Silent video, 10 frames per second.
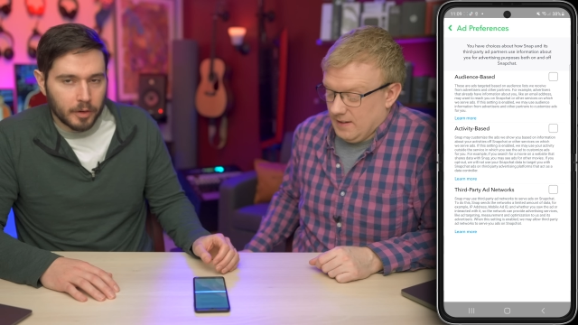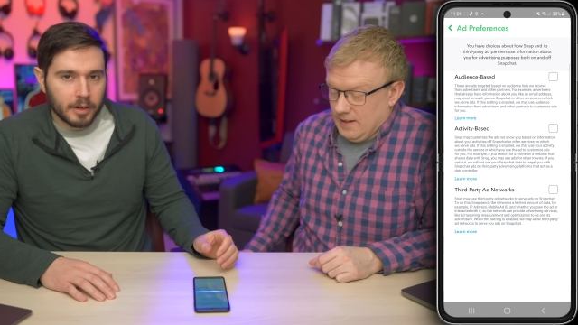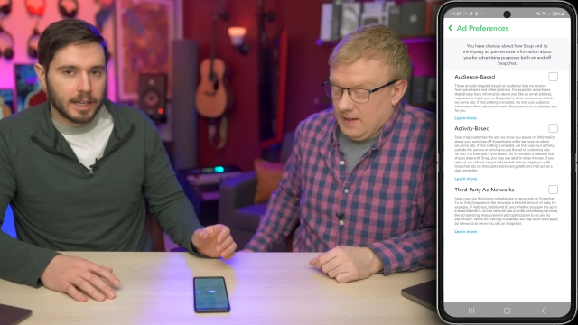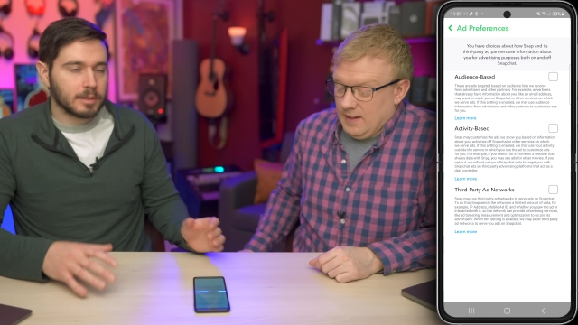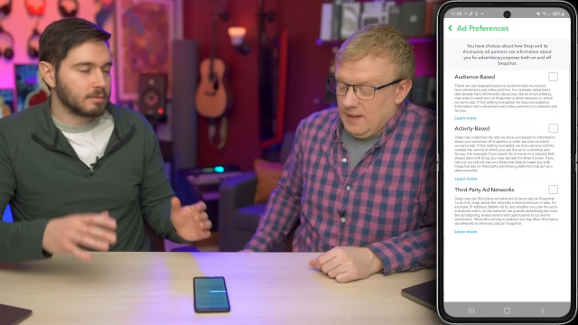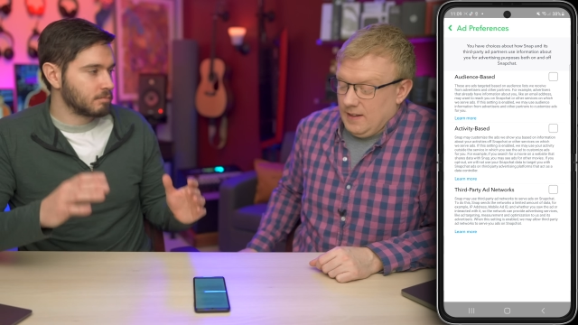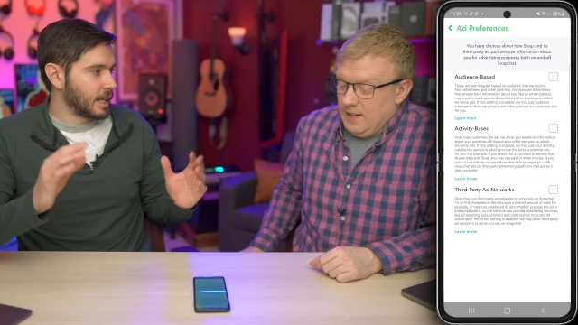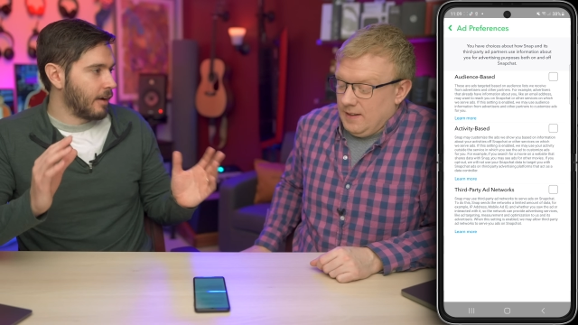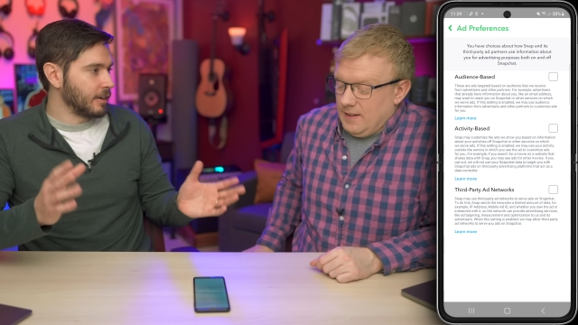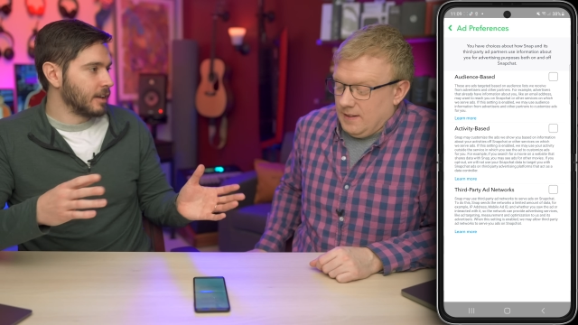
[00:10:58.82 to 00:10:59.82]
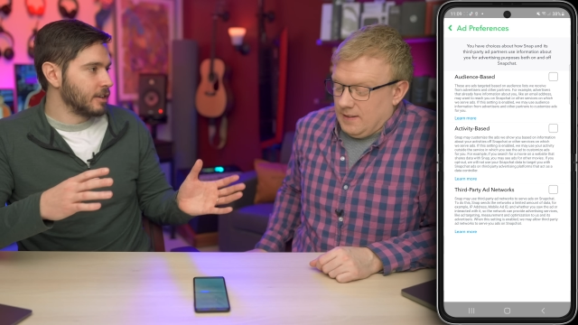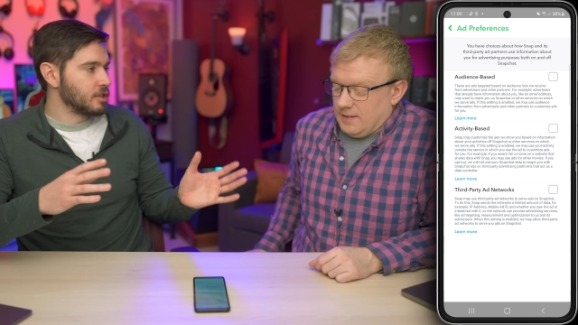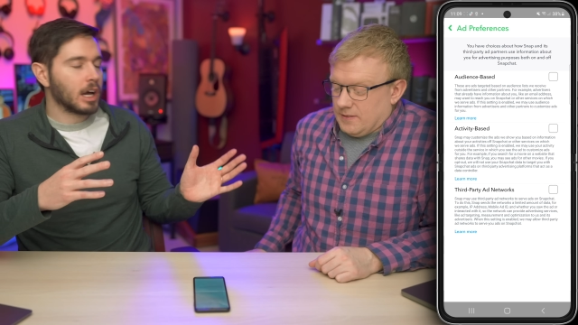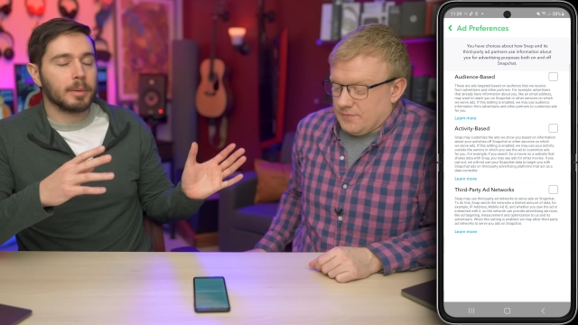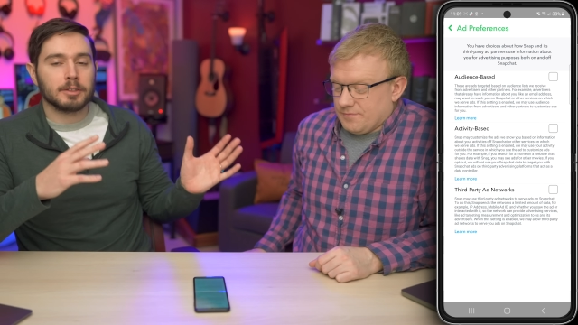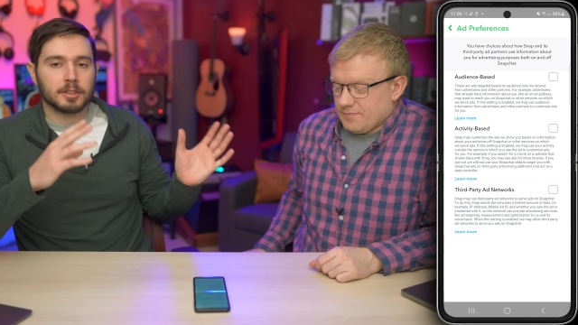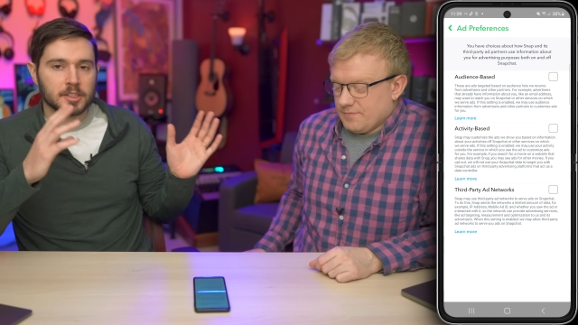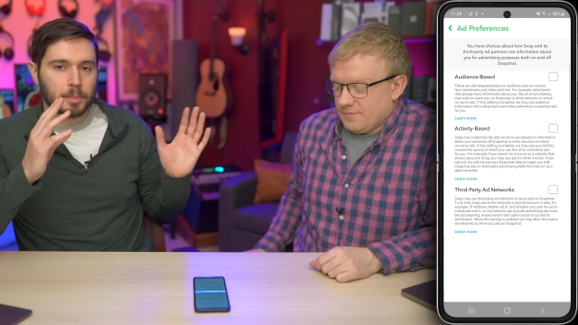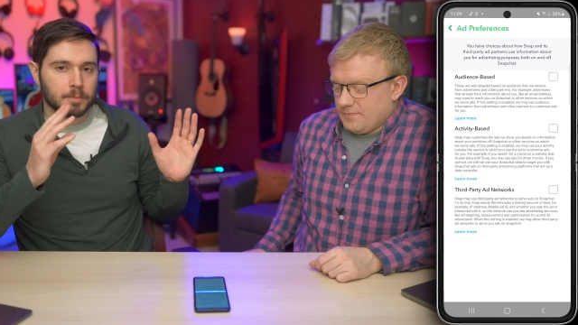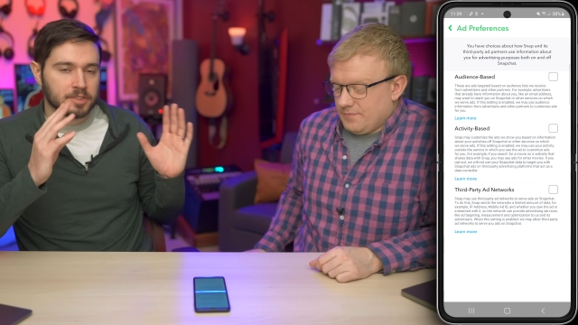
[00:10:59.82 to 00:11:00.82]
Speaker 1: they're not counting on you going to this
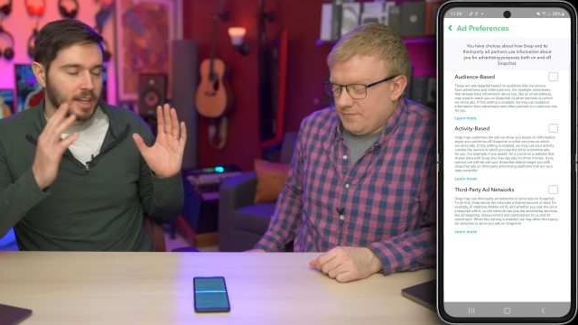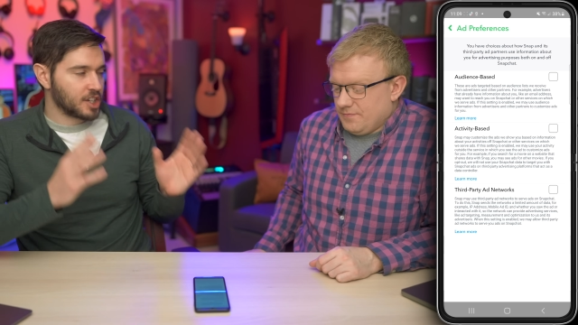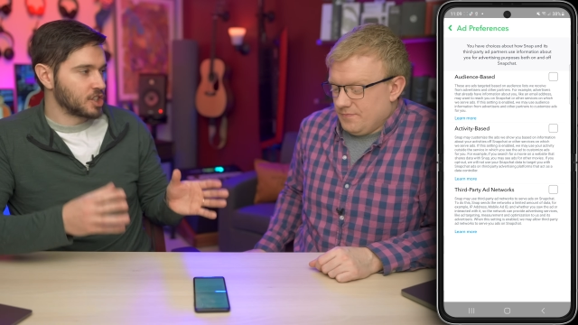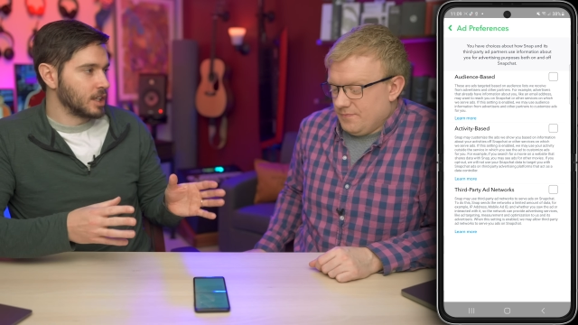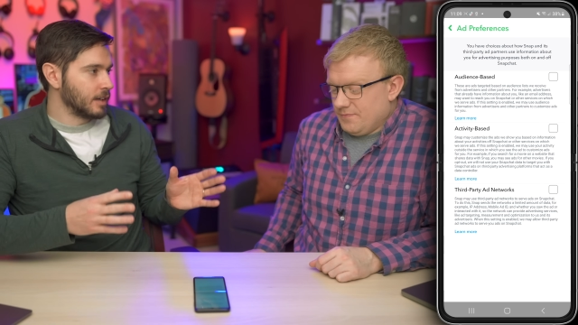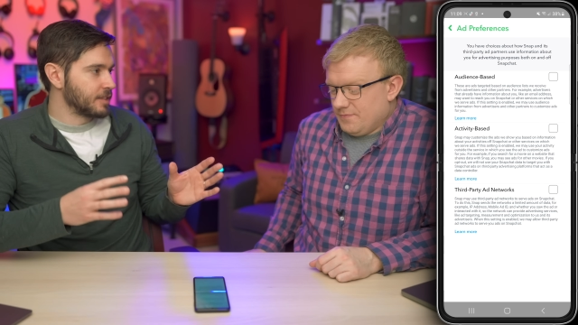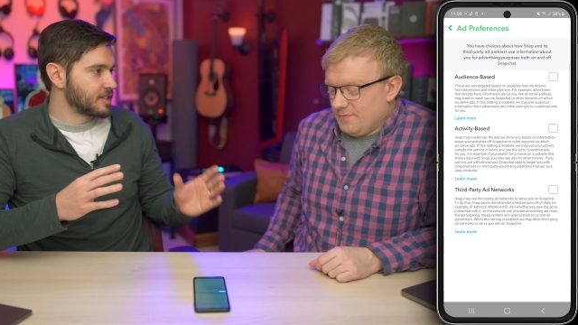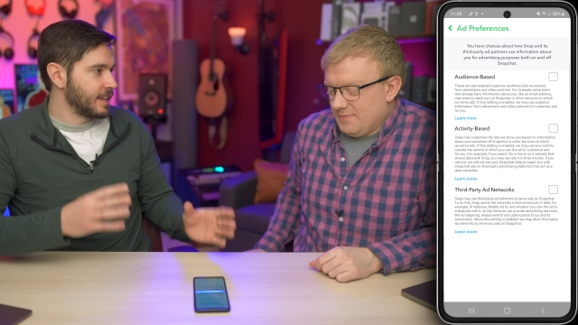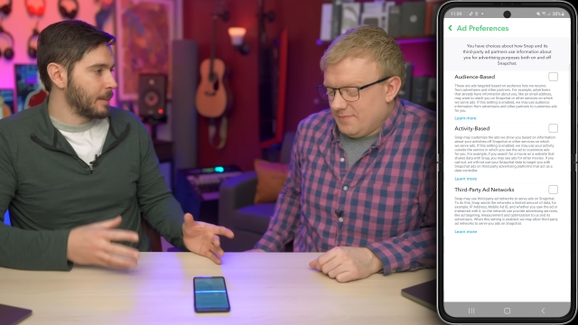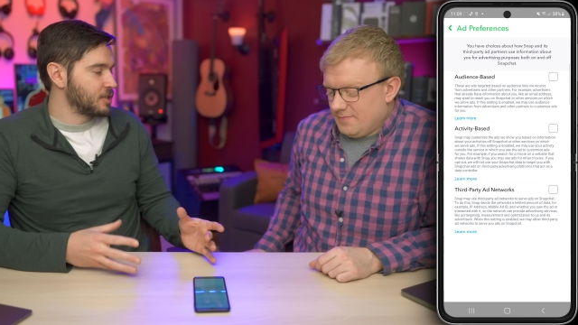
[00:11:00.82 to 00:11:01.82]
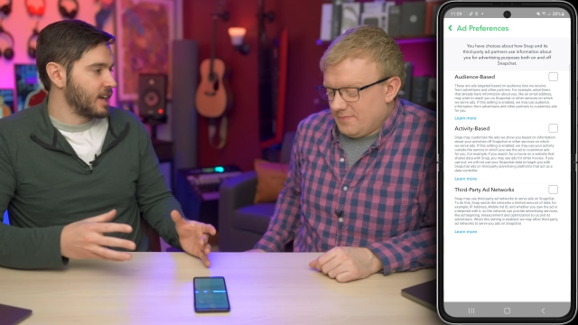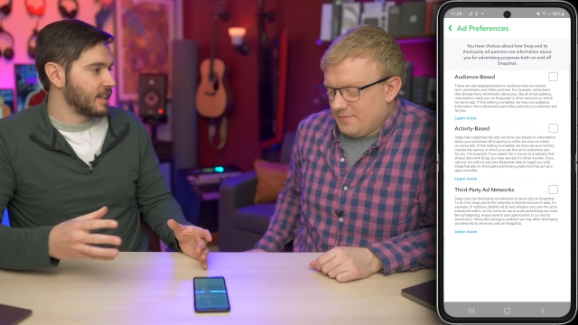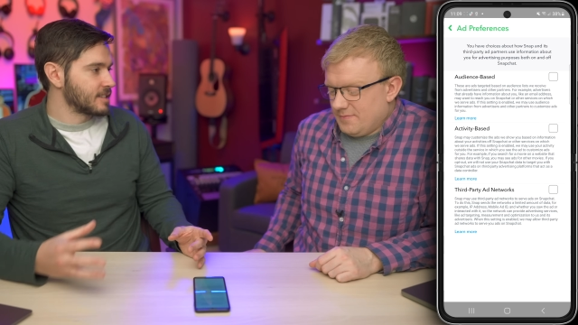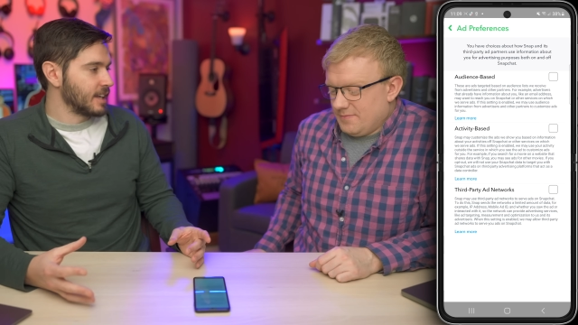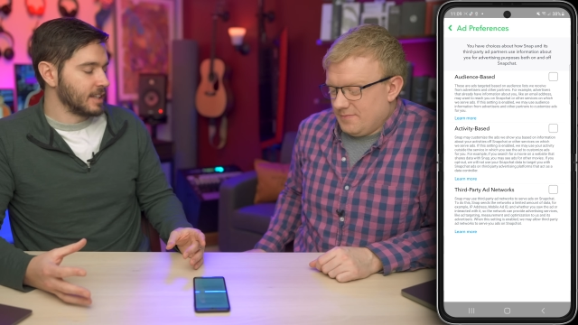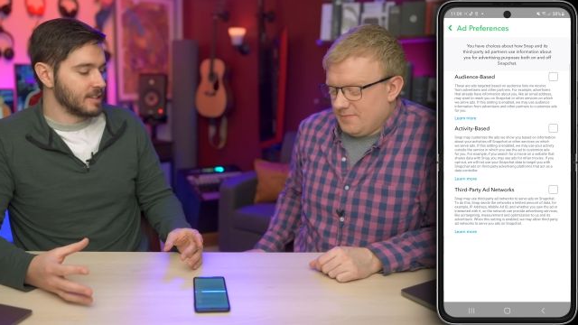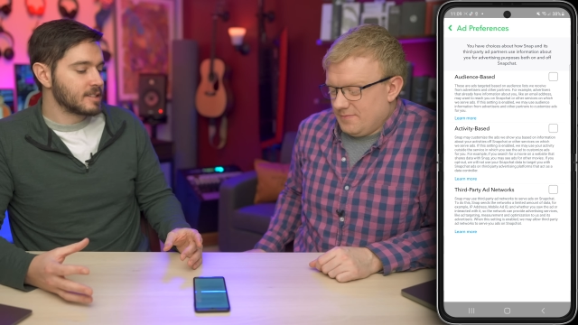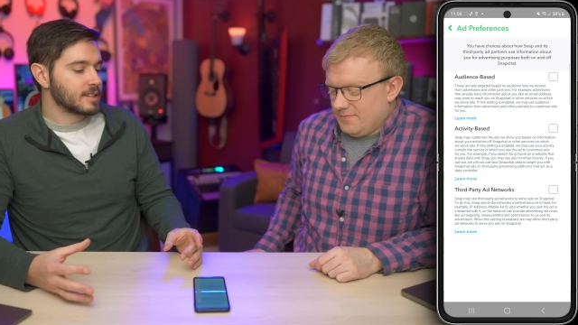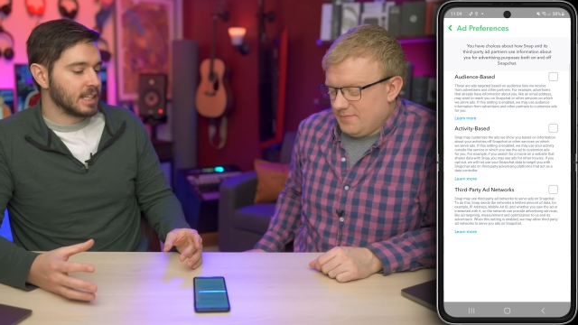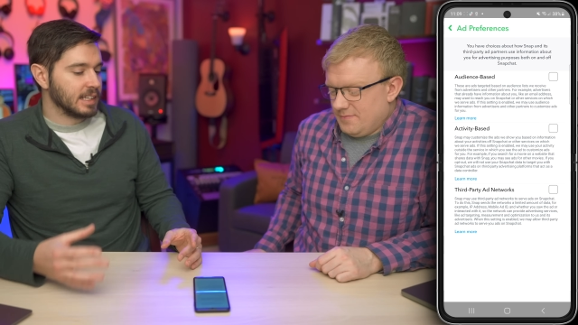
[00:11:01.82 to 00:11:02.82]
section of the Snapchat
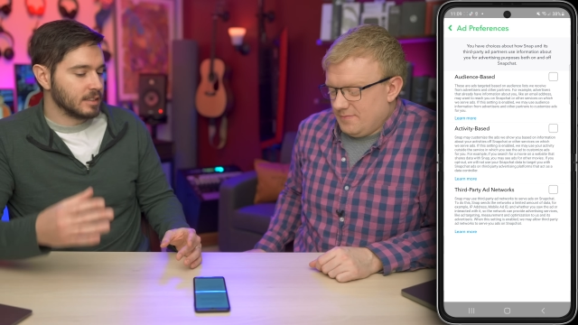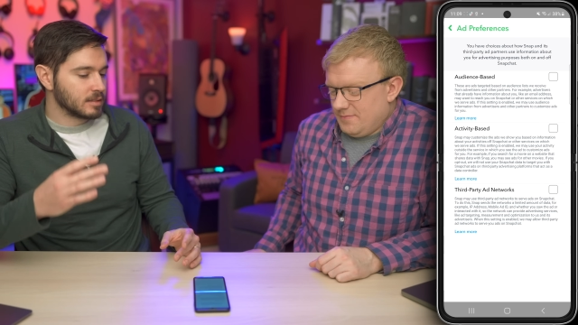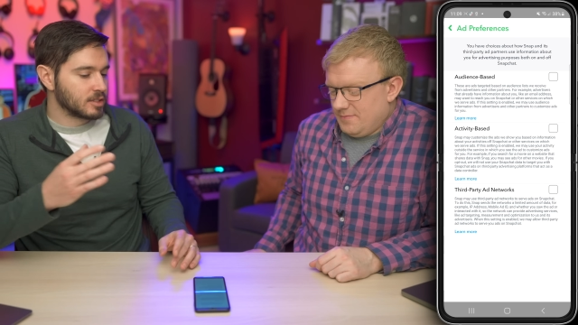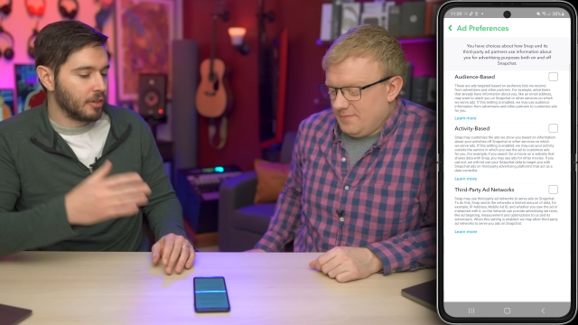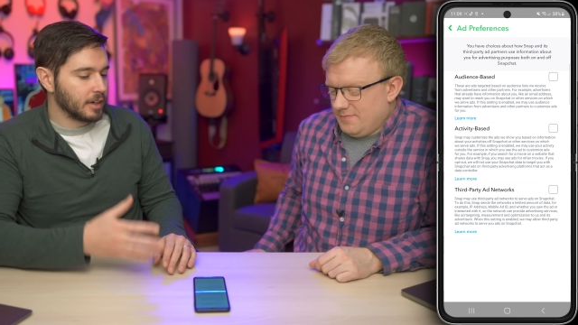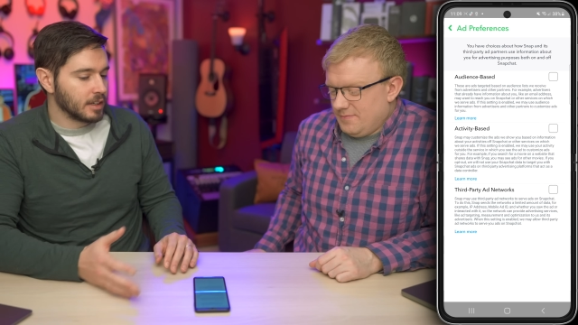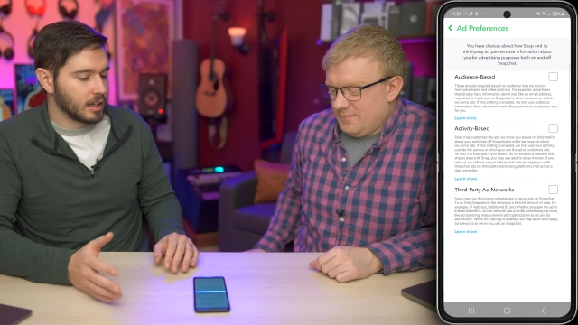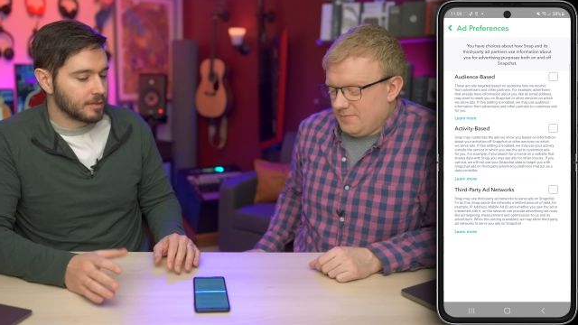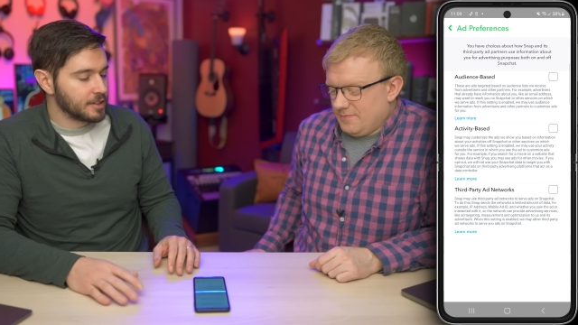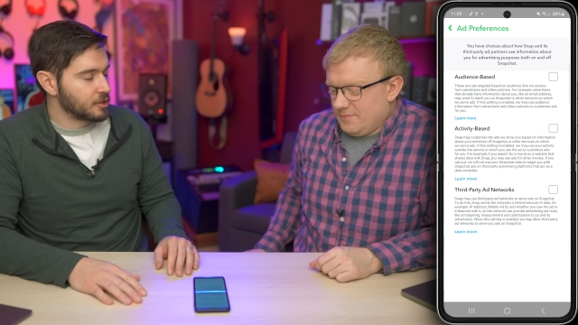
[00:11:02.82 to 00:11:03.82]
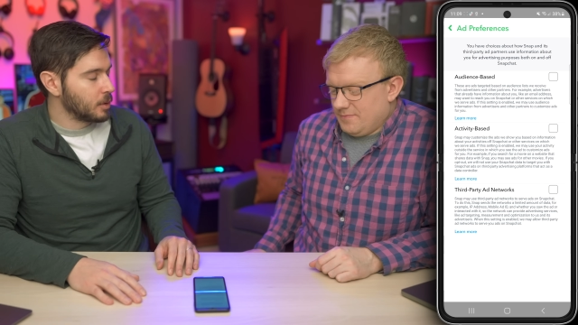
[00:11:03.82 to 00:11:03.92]
settings and turning off these